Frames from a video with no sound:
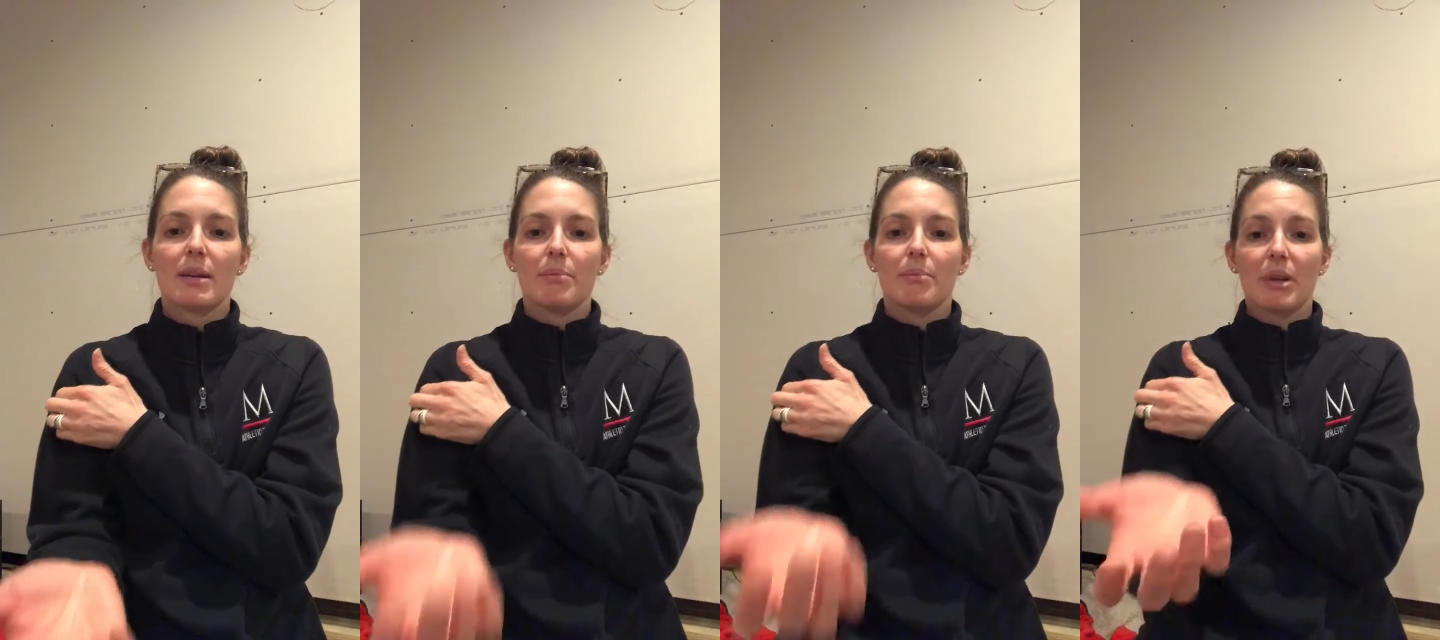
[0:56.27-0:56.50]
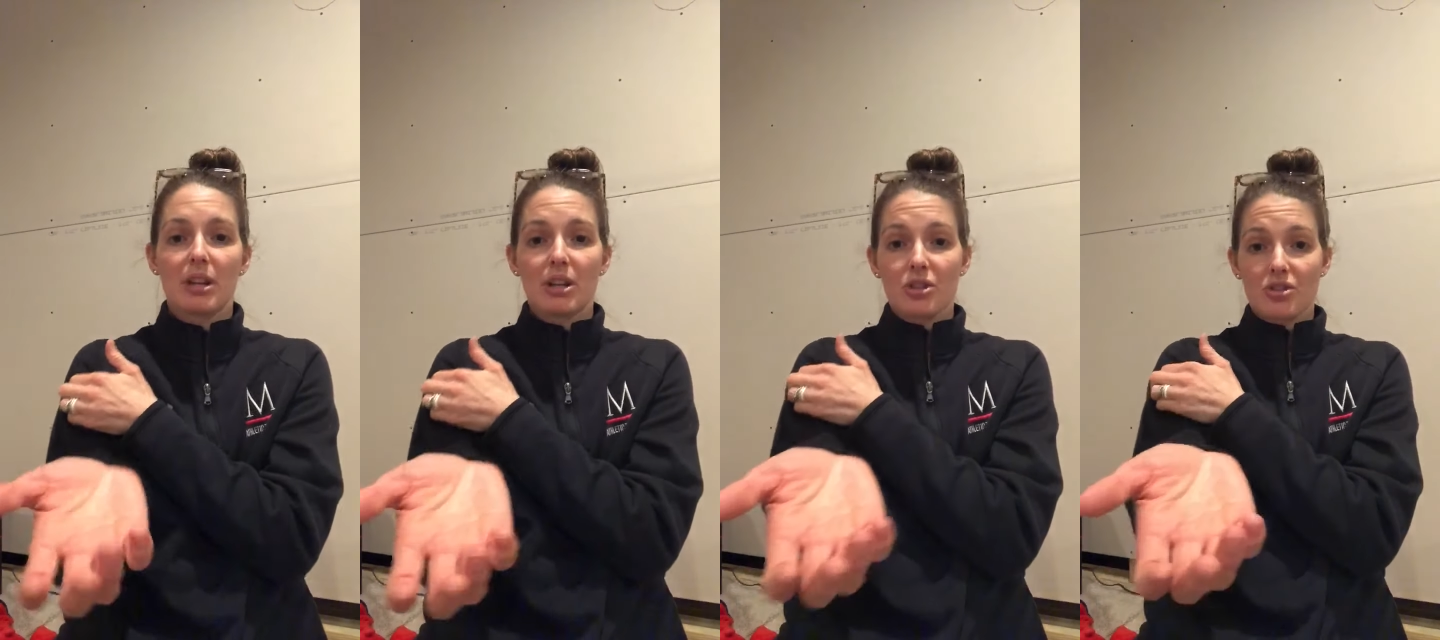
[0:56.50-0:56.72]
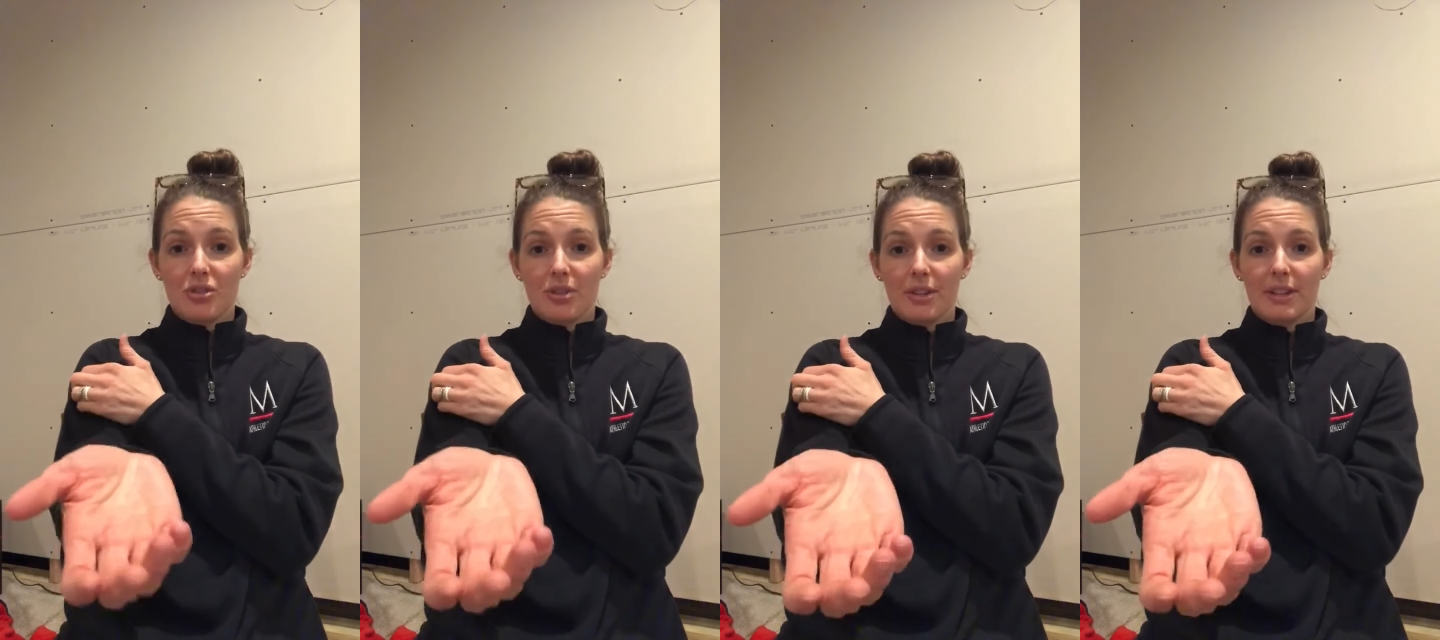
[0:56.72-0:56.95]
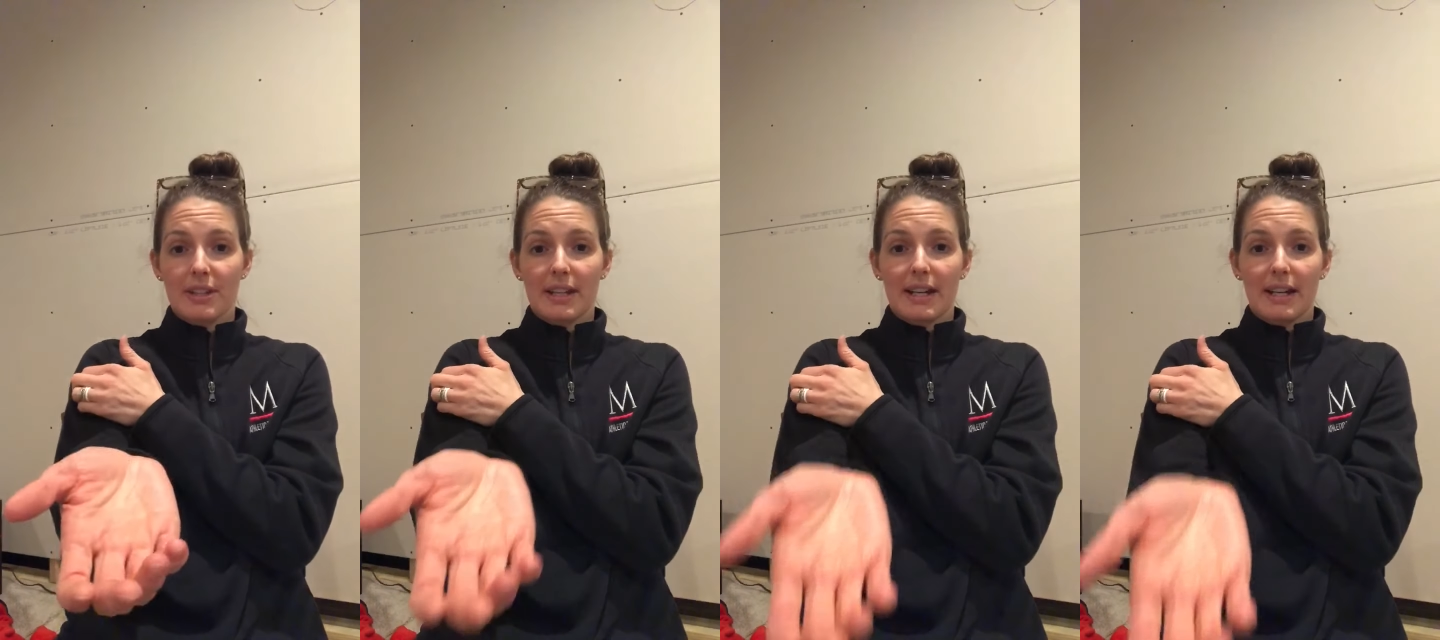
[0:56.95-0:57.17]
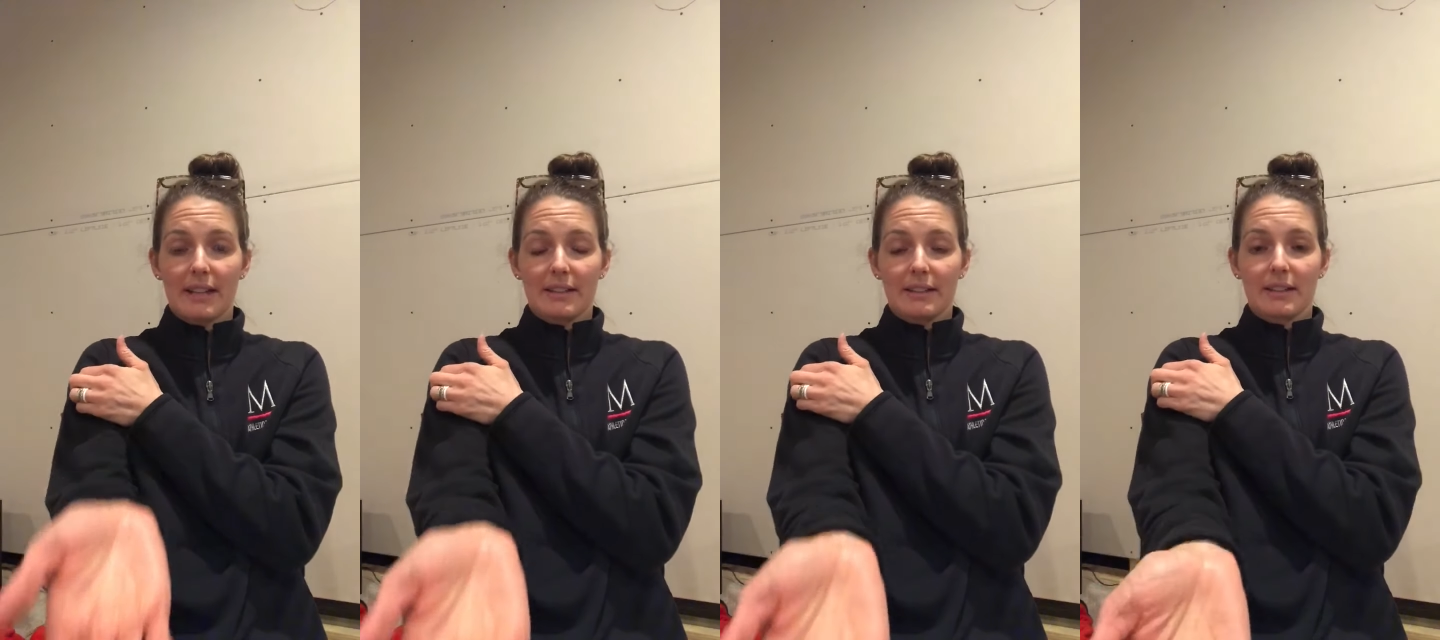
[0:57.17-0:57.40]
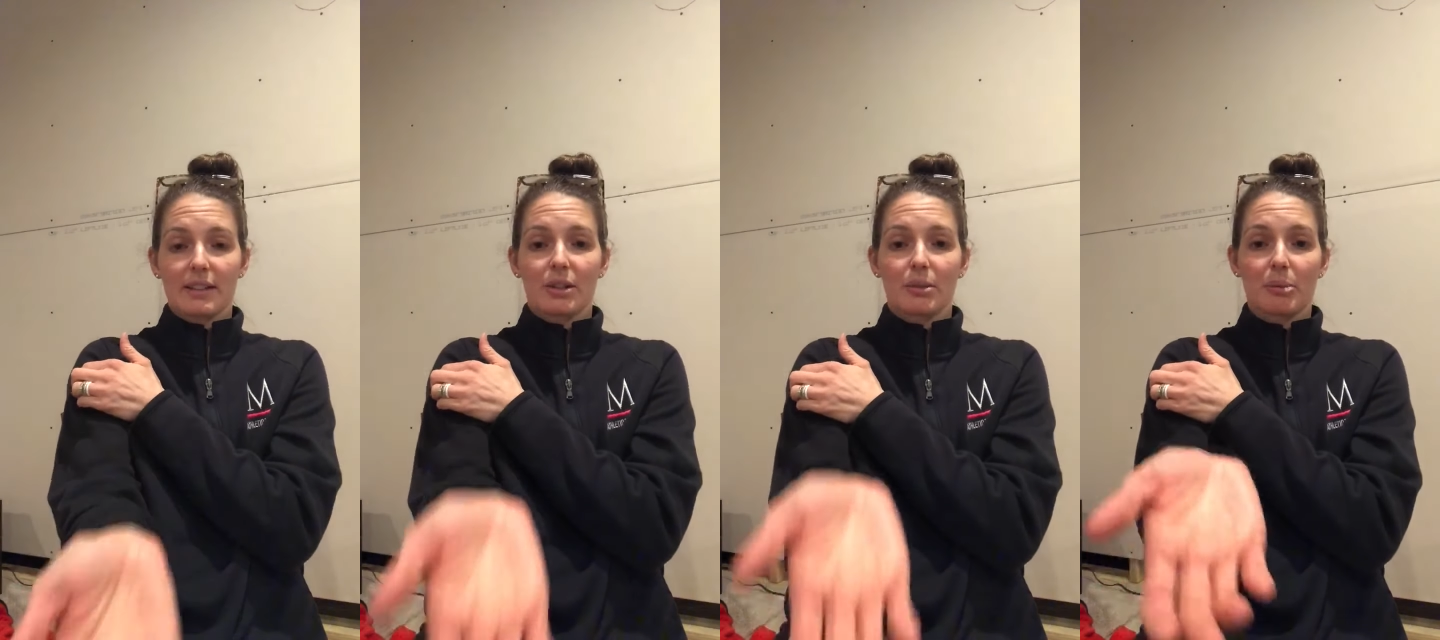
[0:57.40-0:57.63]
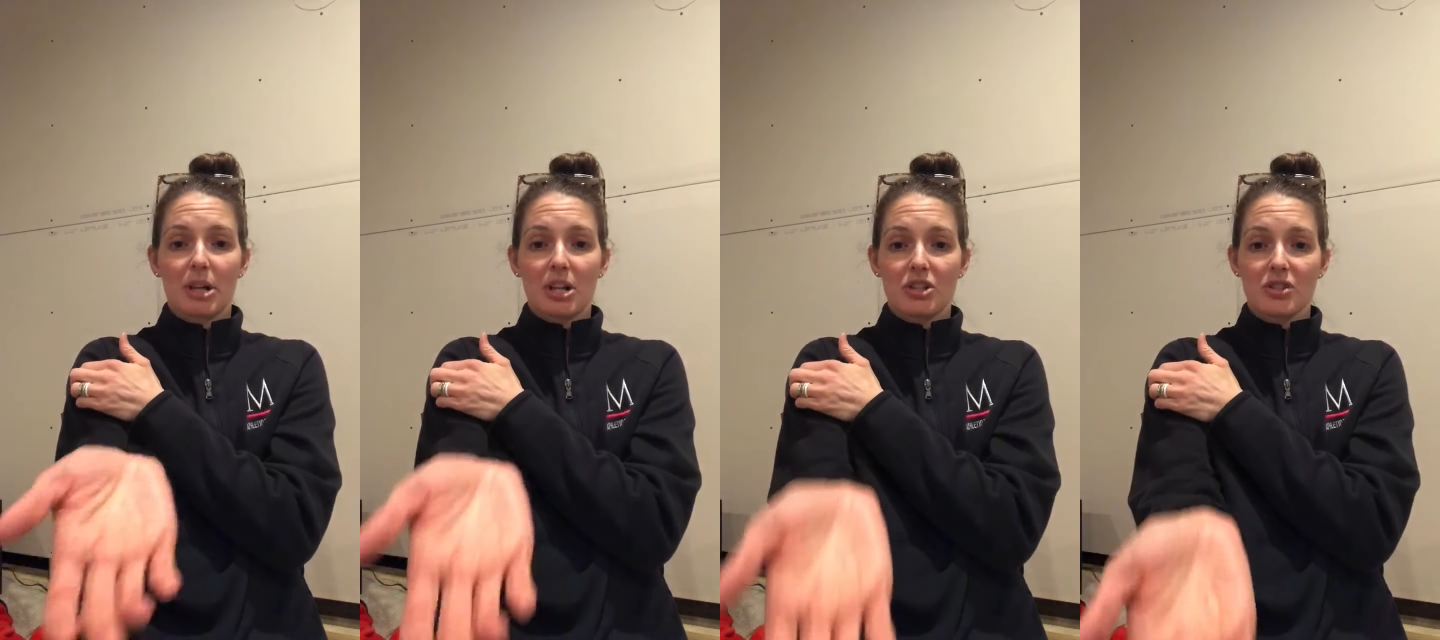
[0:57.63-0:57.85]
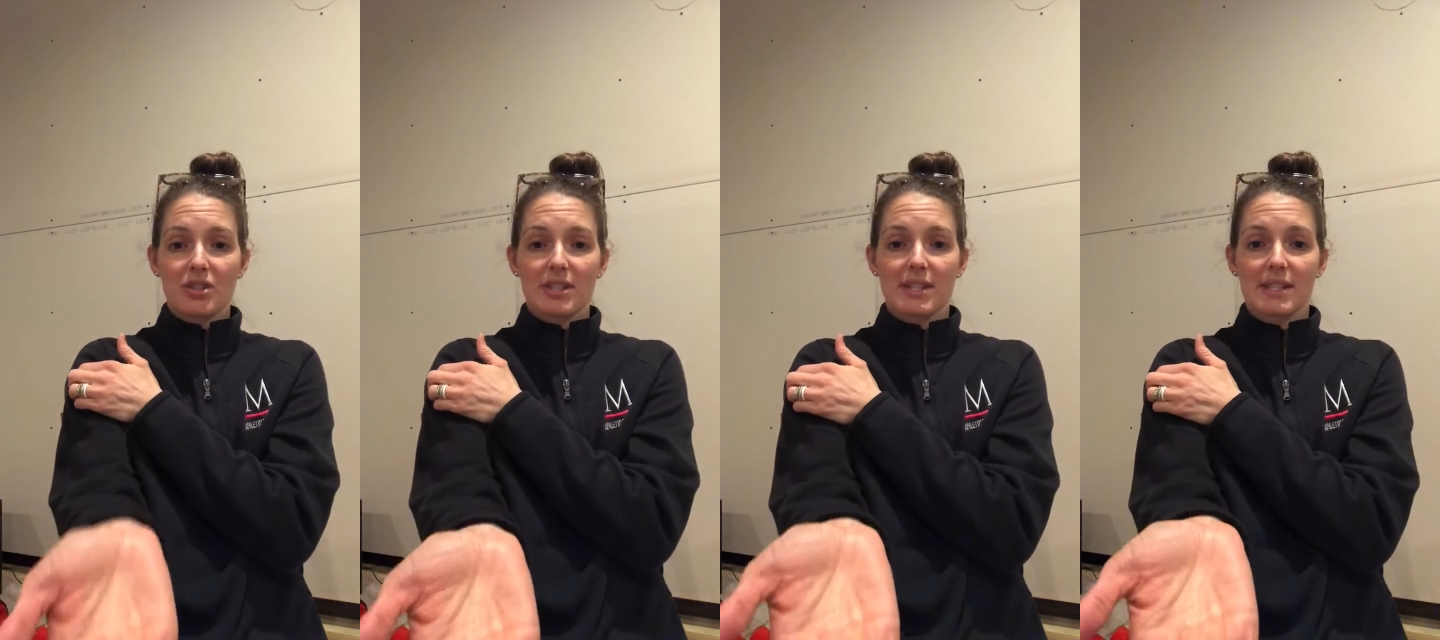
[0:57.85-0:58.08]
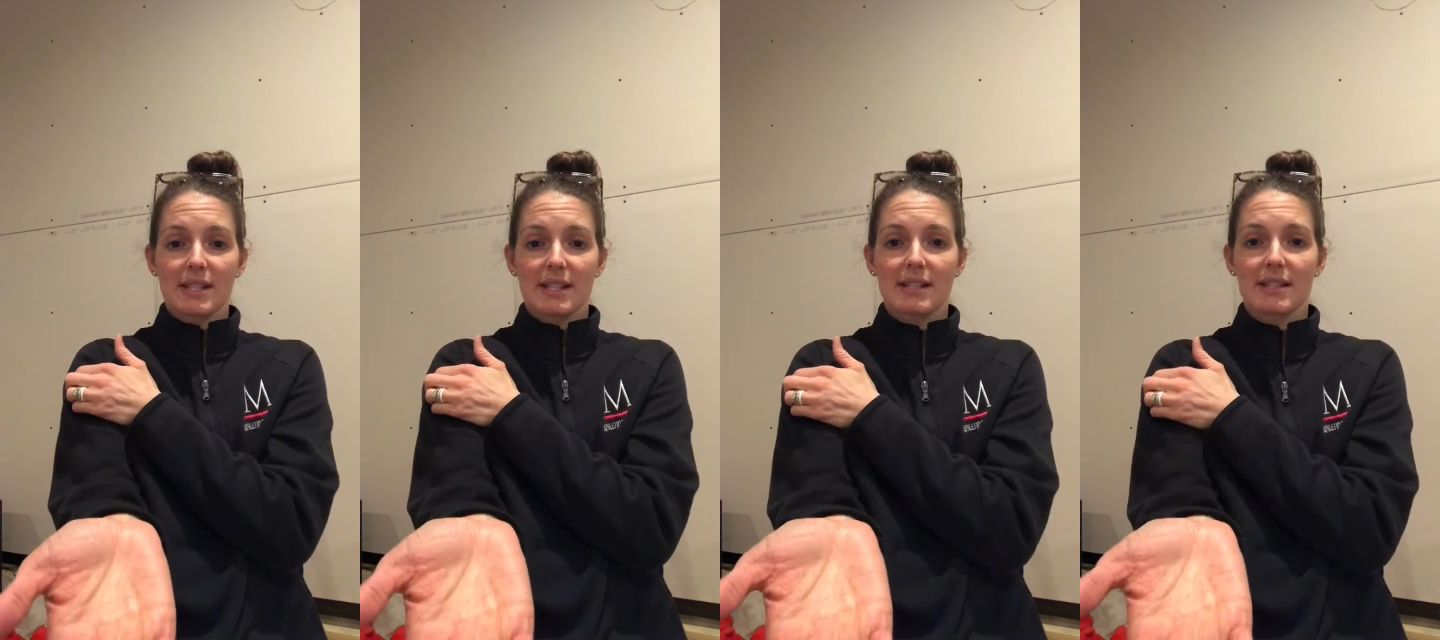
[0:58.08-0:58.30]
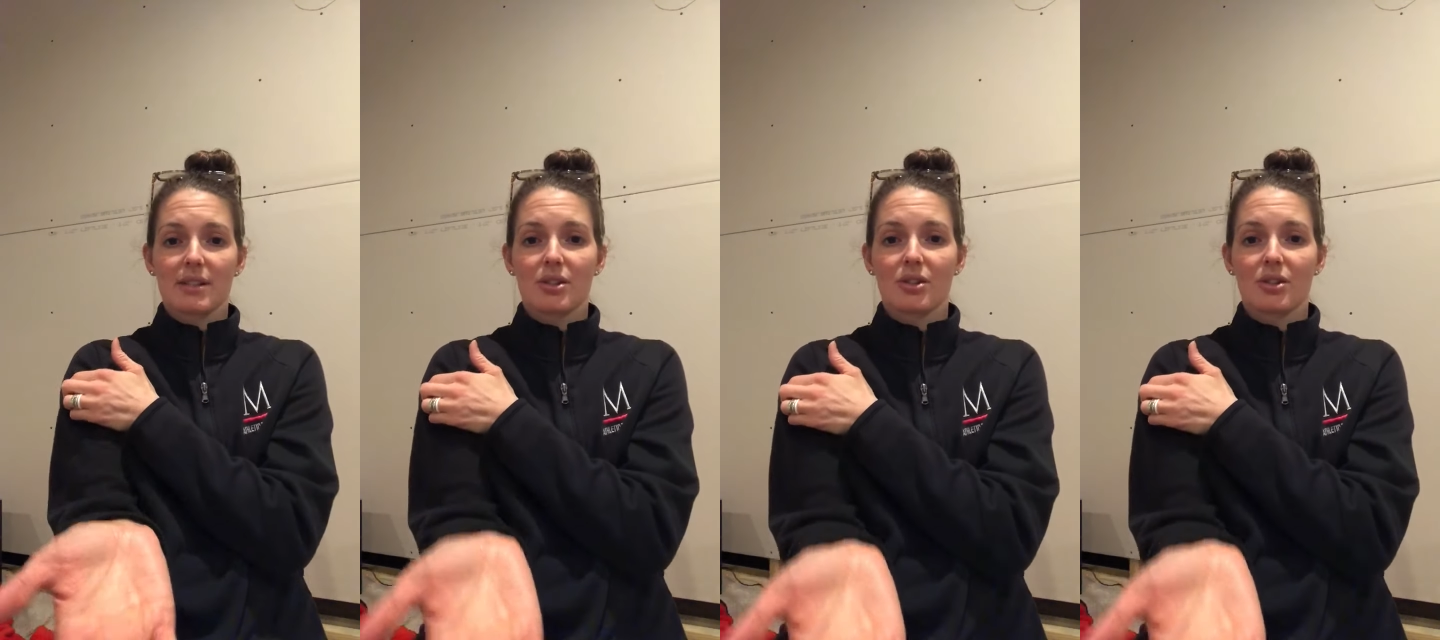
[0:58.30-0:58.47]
Making sure that the athlete or patient stays in